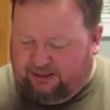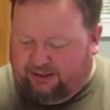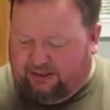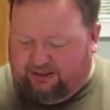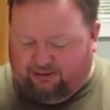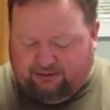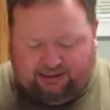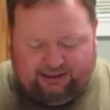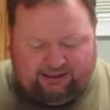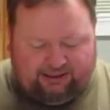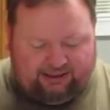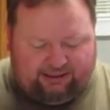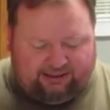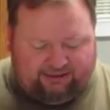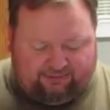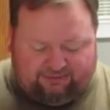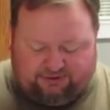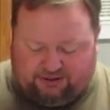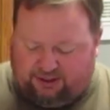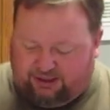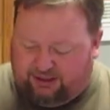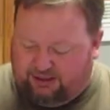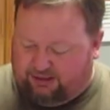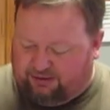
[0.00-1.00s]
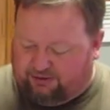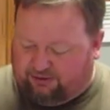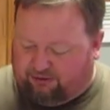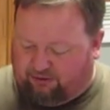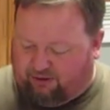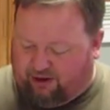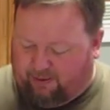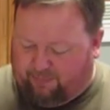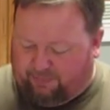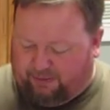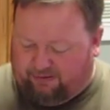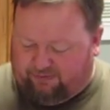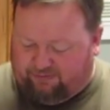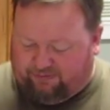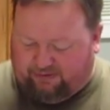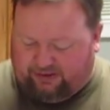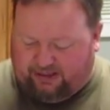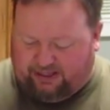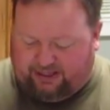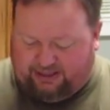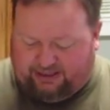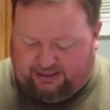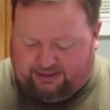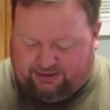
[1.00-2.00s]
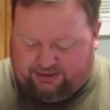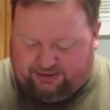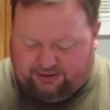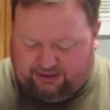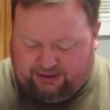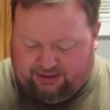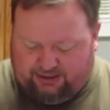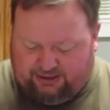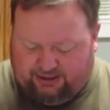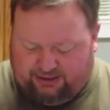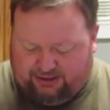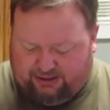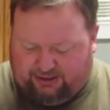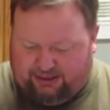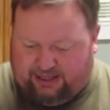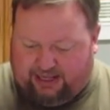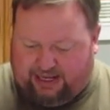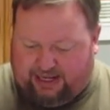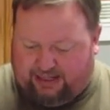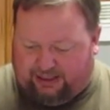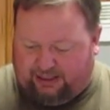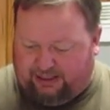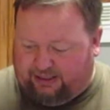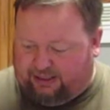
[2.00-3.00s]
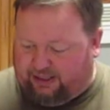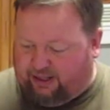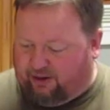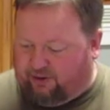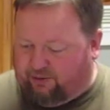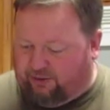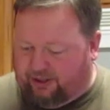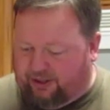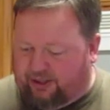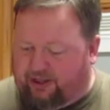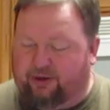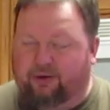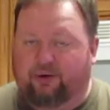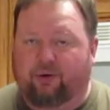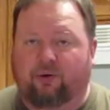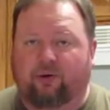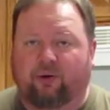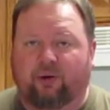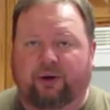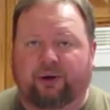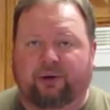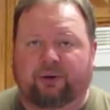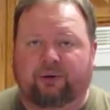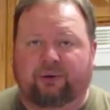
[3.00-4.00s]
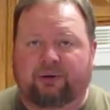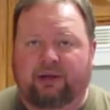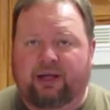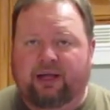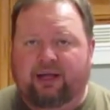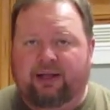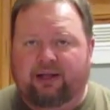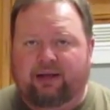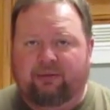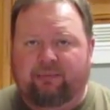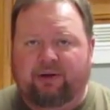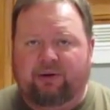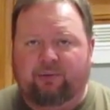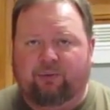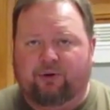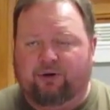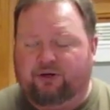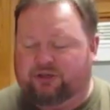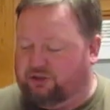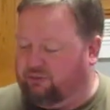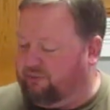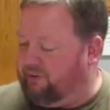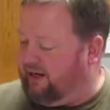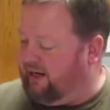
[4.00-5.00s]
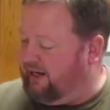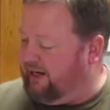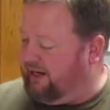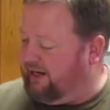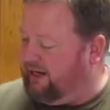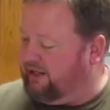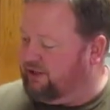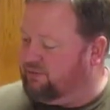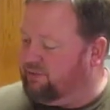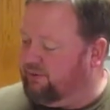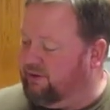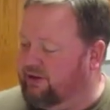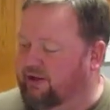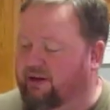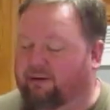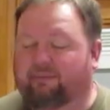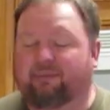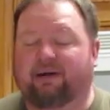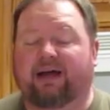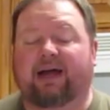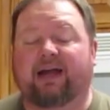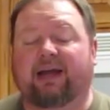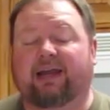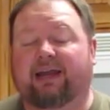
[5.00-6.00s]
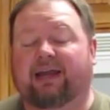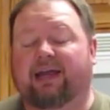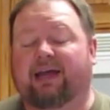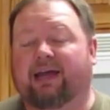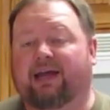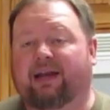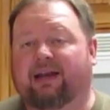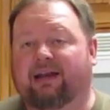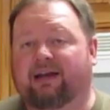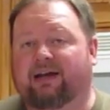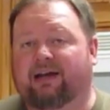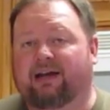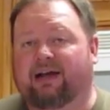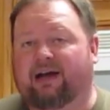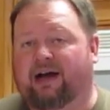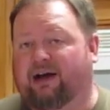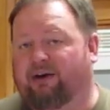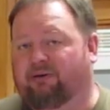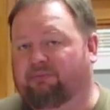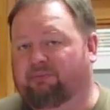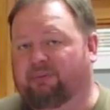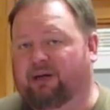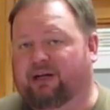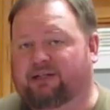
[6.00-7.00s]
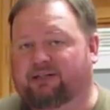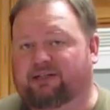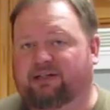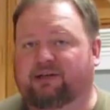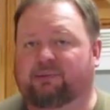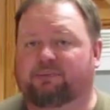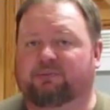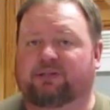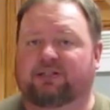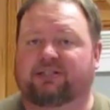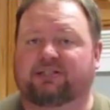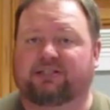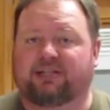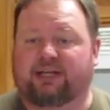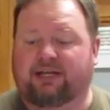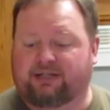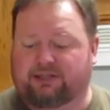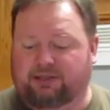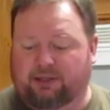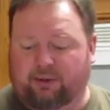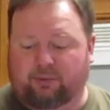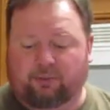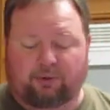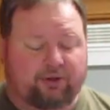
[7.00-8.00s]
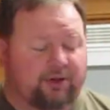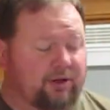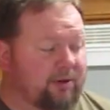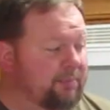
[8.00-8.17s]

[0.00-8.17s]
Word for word: here I have 10 crappie fillets lightly coated in oil. Let me wash my hands. We'll come back and uh, I'll mix up the seasoning we're